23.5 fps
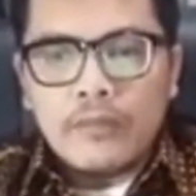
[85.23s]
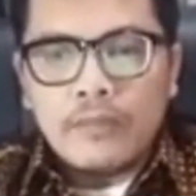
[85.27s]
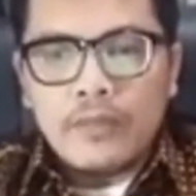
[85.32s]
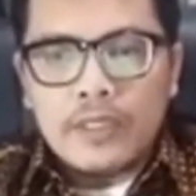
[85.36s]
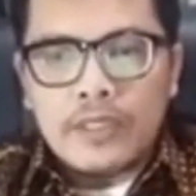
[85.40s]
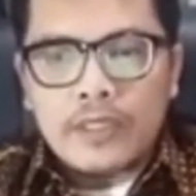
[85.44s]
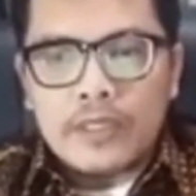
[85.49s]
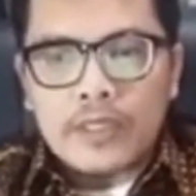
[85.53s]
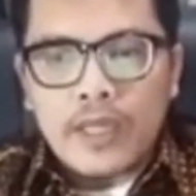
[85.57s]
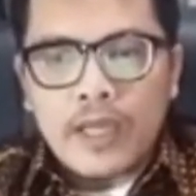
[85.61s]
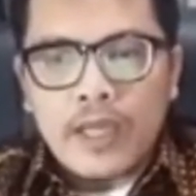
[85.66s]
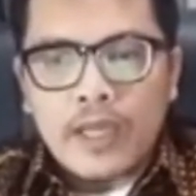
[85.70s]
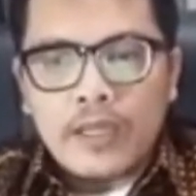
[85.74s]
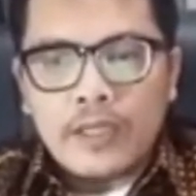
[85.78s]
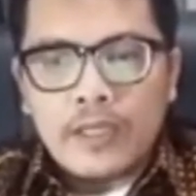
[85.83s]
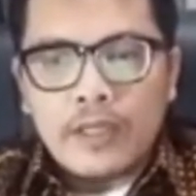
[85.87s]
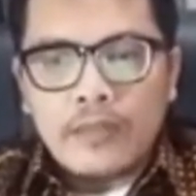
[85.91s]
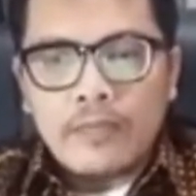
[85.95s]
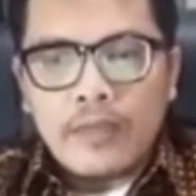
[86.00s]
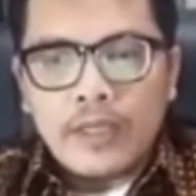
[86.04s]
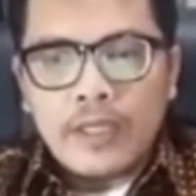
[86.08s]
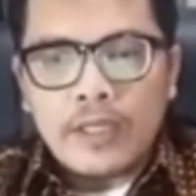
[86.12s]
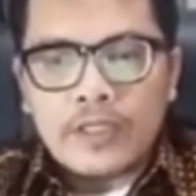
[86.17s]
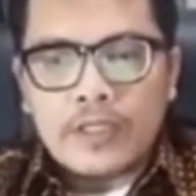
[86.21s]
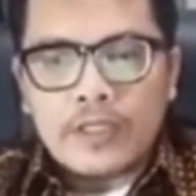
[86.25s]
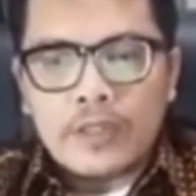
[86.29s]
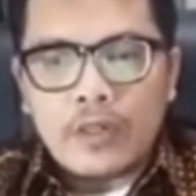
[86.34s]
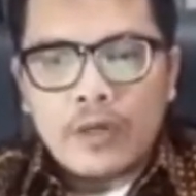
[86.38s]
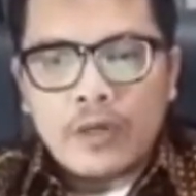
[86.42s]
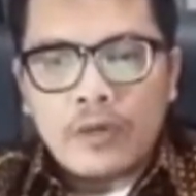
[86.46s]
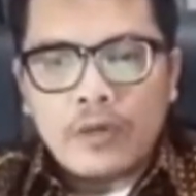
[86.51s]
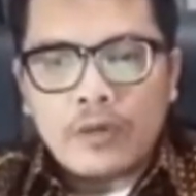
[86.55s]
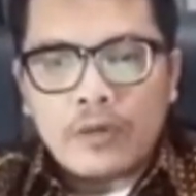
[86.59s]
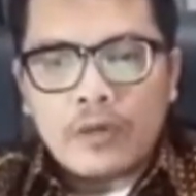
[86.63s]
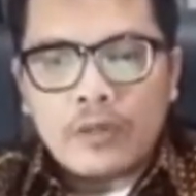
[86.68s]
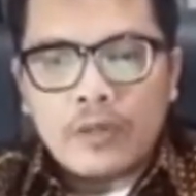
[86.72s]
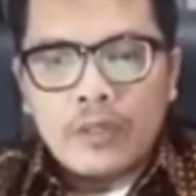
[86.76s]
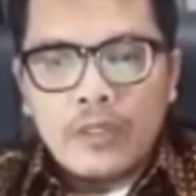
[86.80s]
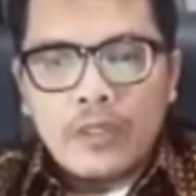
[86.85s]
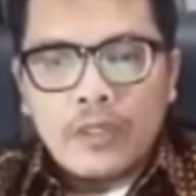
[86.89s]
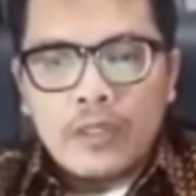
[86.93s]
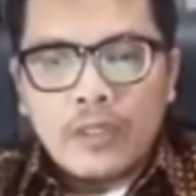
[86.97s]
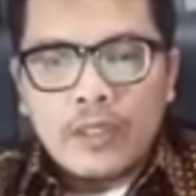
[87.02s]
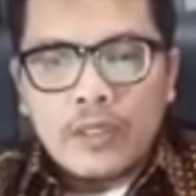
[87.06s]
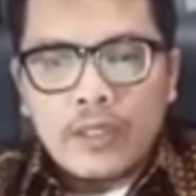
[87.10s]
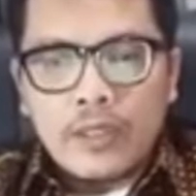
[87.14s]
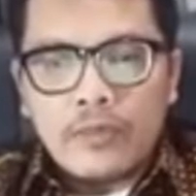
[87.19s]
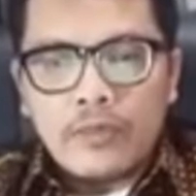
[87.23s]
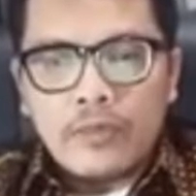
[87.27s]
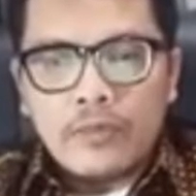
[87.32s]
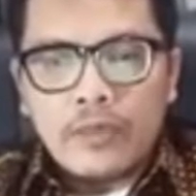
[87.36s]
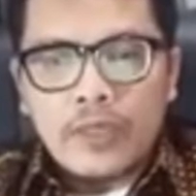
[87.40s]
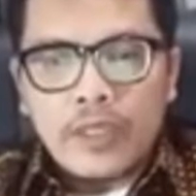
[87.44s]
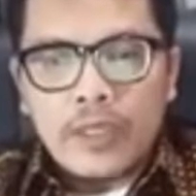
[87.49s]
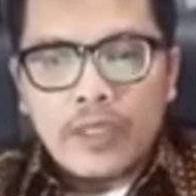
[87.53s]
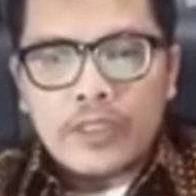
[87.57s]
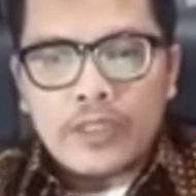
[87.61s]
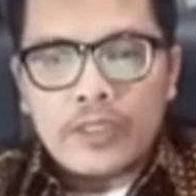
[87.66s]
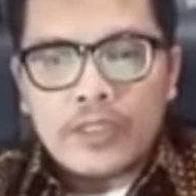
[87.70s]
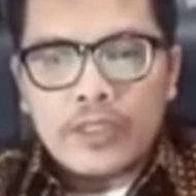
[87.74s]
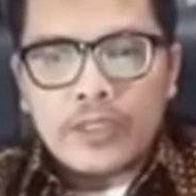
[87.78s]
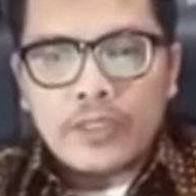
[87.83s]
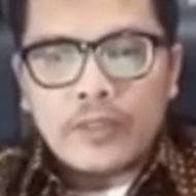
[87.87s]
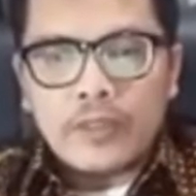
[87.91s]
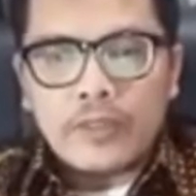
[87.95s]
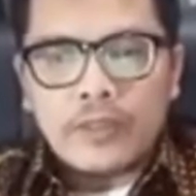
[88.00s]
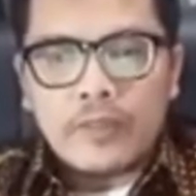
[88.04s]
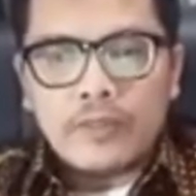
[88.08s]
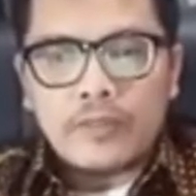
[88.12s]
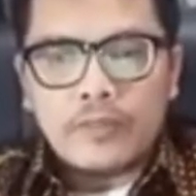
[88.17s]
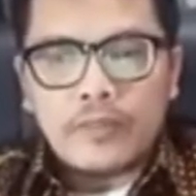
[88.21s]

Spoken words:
beside image or reputation.